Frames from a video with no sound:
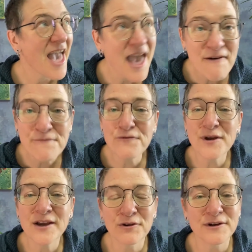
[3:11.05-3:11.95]

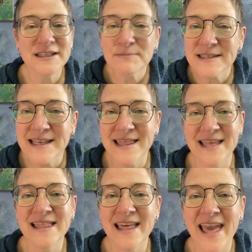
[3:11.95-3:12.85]
every Christmassy
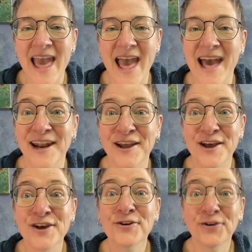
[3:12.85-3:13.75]
thing they had
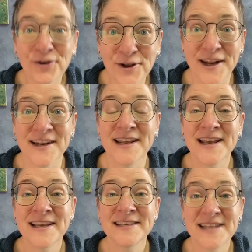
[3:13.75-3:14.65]
couldn't
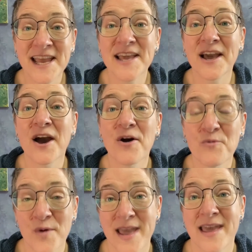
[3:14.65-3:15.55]
take
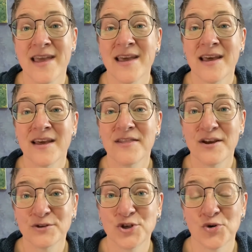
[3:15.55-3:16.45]
away
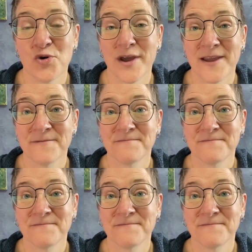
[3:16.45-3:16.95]
their joy.